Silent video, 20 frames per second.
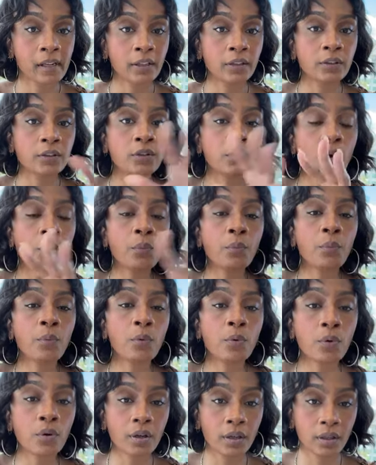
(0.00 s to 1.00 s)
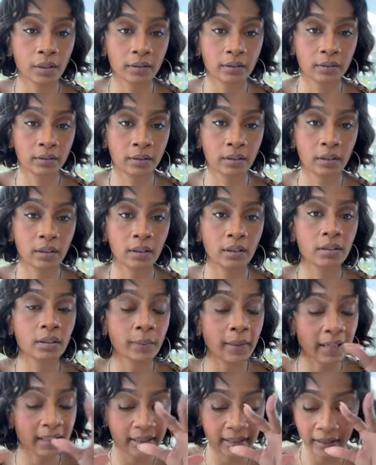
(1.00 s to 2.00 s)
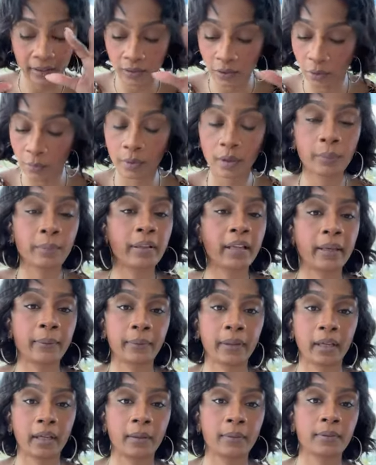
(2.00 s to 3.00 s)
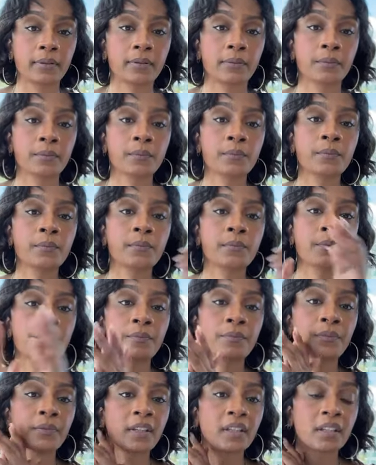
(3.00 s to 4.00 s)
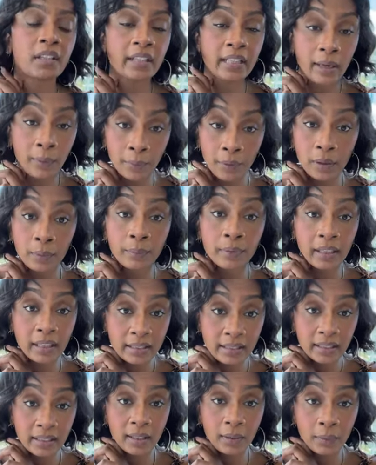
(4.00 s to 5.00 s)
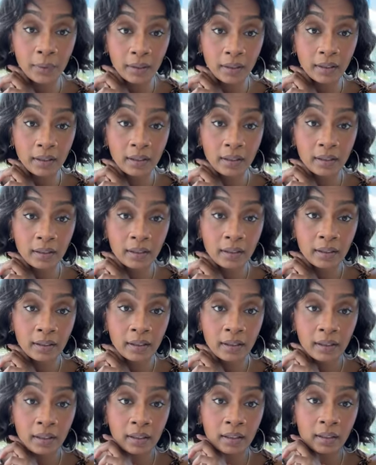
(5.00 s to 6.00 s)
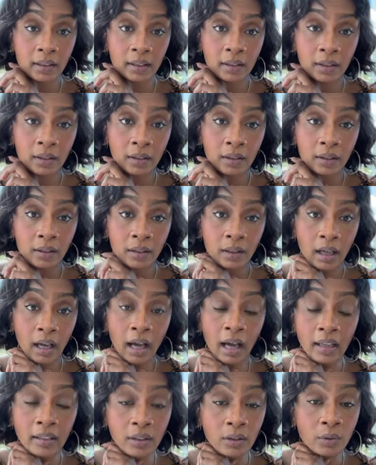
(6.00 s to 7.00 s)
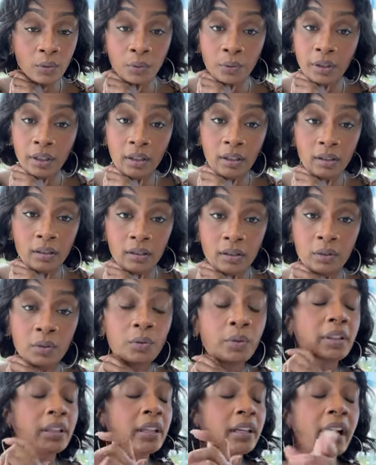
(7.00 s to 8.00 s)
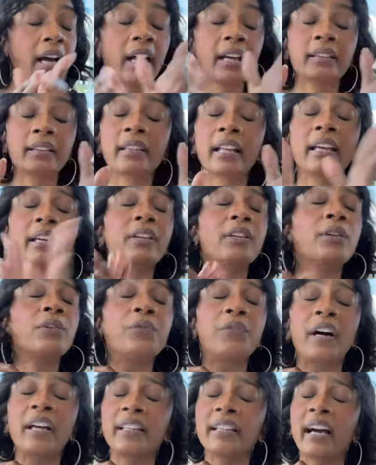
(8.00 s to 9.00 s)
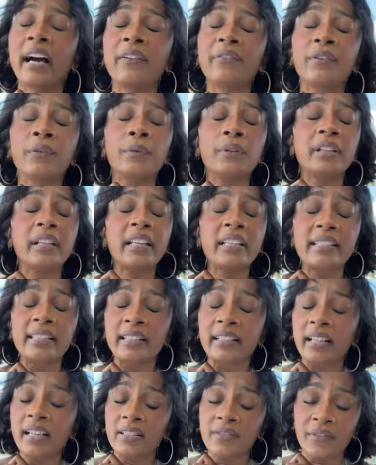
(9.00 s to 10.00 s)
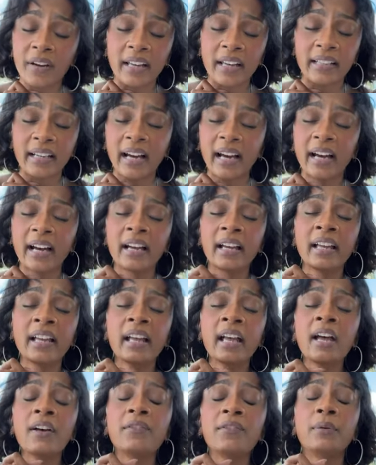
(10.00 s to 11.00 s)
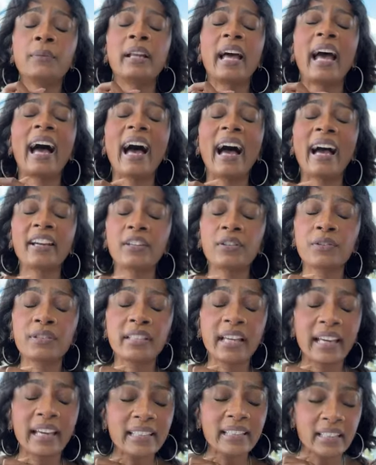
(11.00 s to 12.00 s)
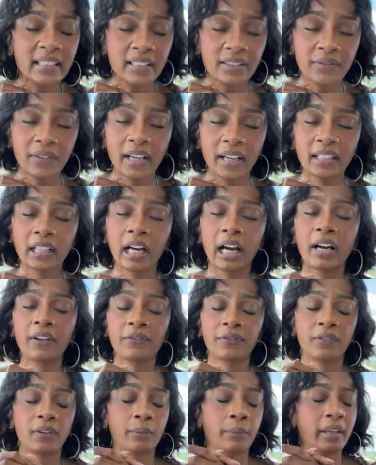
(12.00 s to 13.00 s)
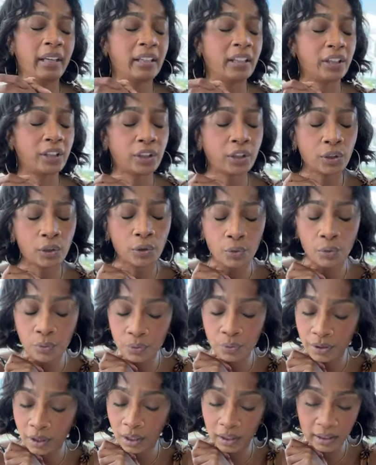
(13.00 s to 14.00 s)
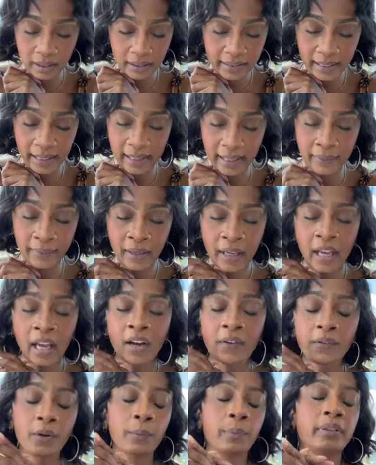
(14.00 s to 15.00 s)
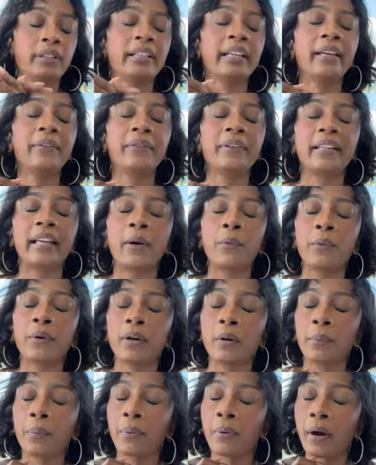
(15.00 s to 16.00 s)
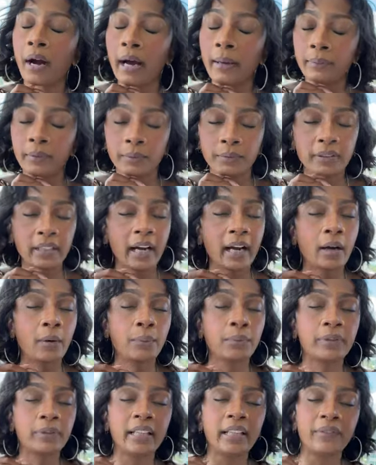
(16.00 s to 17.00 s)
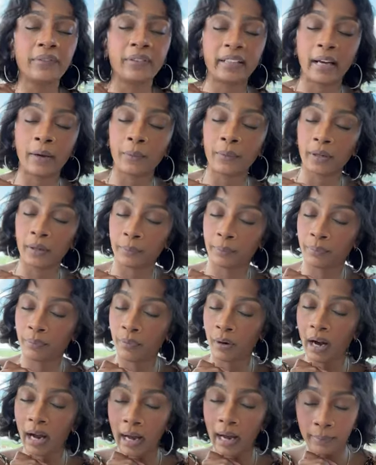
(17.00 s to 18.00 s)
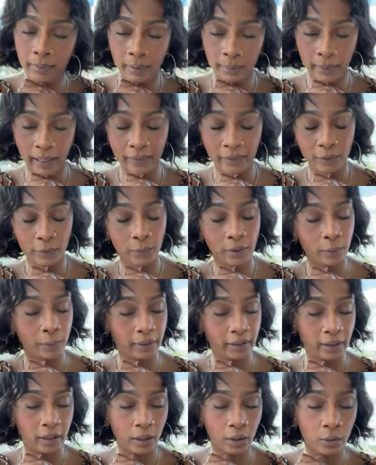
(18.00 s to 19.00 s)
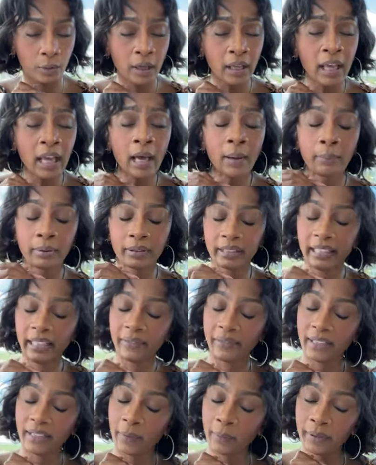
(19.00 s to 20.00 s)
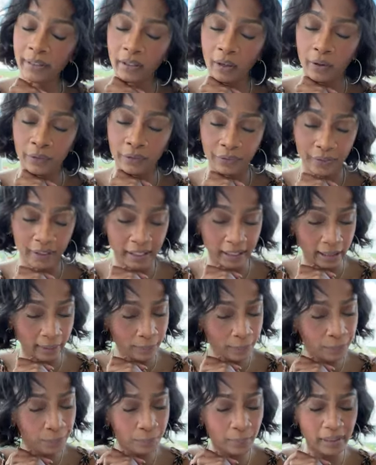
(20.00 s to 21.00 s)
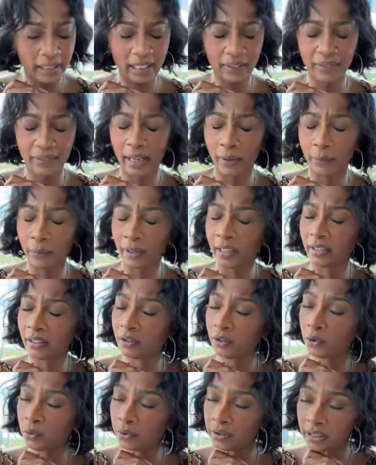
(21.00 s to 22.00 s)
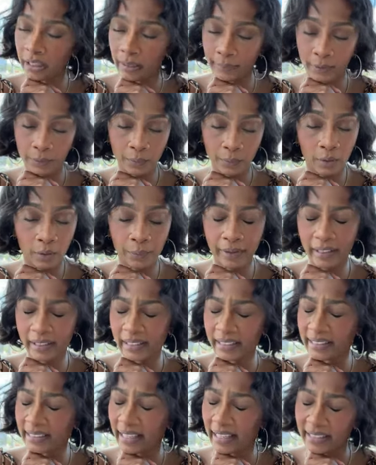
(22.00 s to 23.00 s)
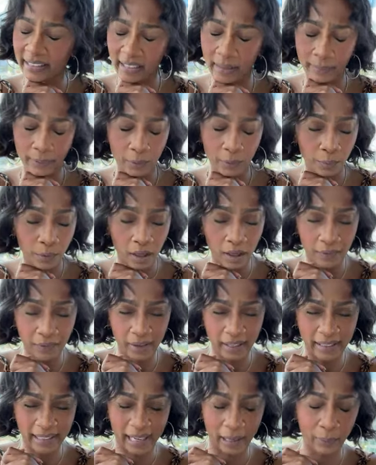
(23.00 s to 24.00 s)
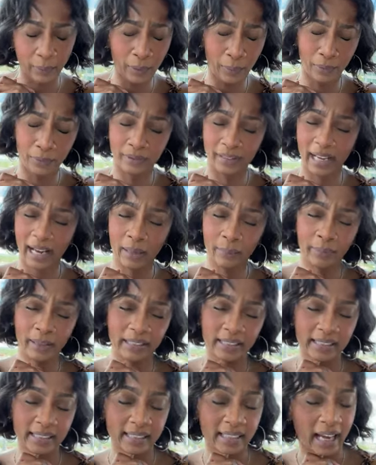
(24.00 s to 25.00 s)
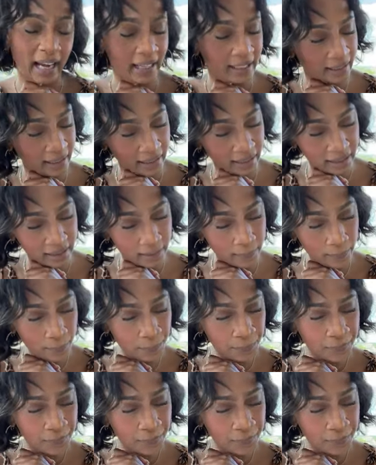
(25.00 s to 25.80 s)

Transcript: No more. Somebody saying no more blame games. Did that word bless anyone? Hallelujah. Glory to God. Thank you, Father God, for releasing us, Father God, from the accusations, Father God, from being accused all the time, for believing that we're a problem child, believing that we're a problem everywhere we go, believing that we don't fit in, believing that we're going to do something wrong, we're going to say something wrong, Father God. We will not be silenced.